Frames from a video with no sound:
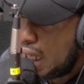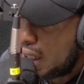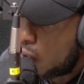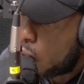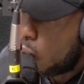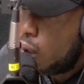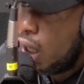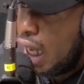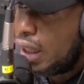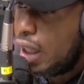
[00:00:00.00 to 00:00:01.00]
ago.
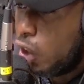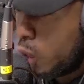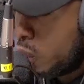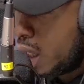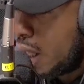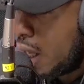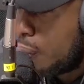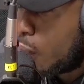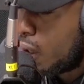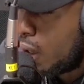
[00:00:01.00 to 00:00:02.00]
It's a deodorant that I
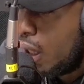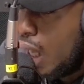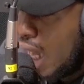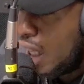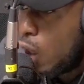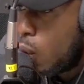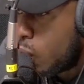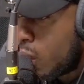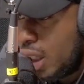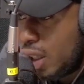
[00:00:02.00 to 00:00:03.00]
bought, and the
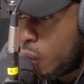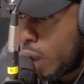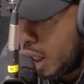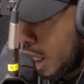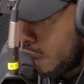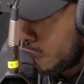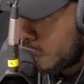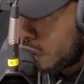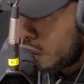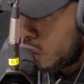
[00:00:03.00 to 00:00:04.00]
nozzle isn't working.
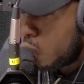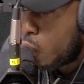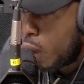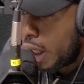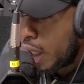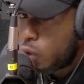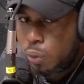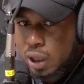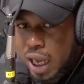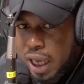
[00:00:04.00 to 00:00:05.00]
It's not working. It's
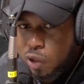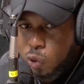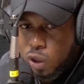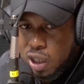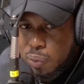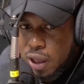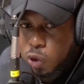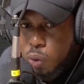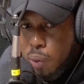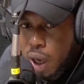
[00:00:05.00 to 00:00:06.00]
obviously like, so do I take it back to the
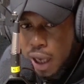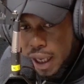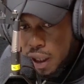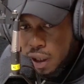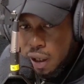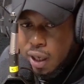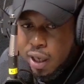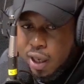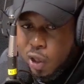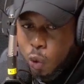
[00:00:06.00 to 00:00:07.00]
supermarket?
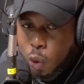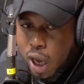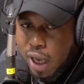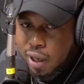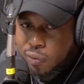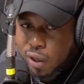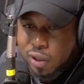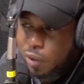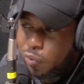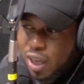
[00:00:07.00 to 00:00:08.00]
Do I, if
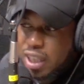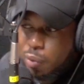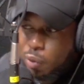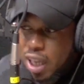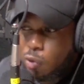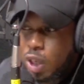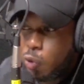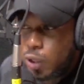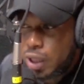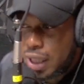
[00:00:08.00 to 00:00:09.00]
Kenyan was like, do I
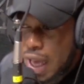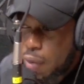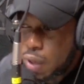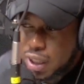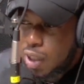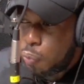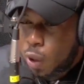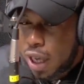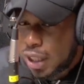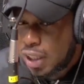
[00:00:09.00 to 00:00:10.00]
tweet them and say the
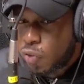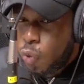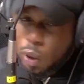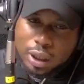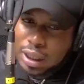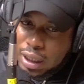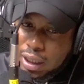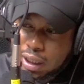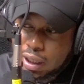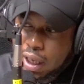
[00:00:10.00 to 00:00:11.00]
product is
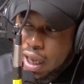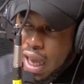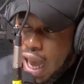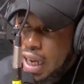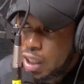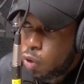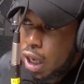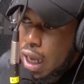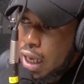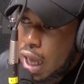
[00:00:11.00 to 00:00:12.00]
faulty? And it's actually
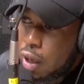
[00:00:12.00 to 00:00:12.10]
under,